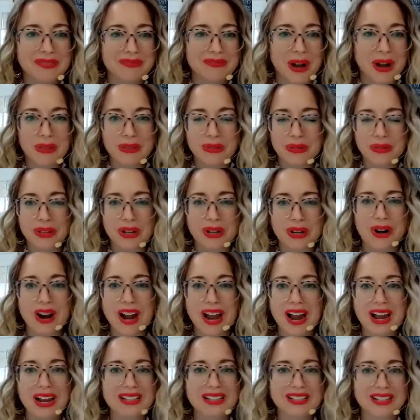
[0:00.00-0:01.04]
fall through the
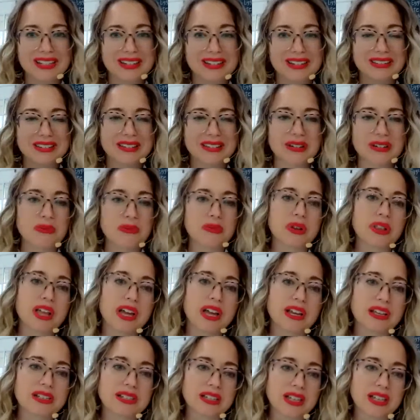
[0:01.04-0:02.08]
cracks and they don't
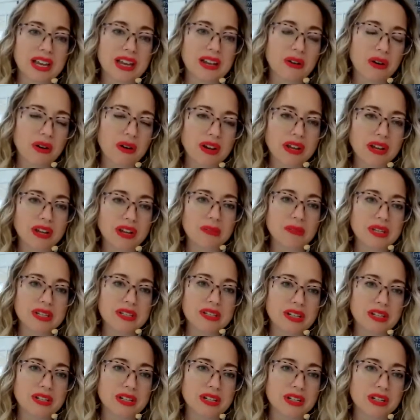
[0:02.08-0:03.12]
realize like hernia can be
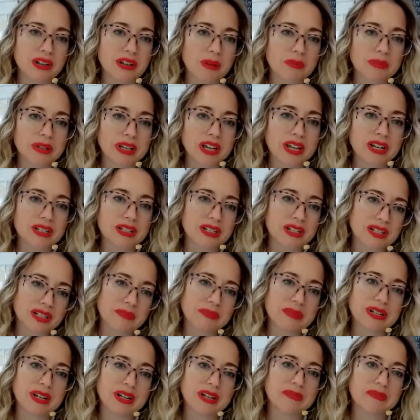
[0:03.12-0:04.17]
such a complication
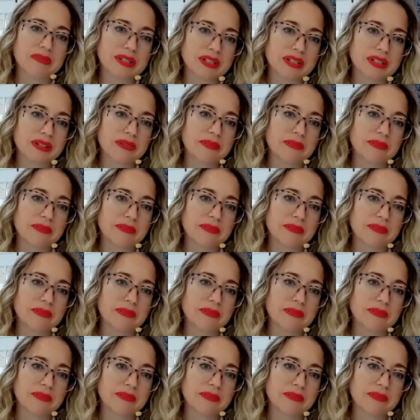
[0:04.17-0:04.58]
sometimes.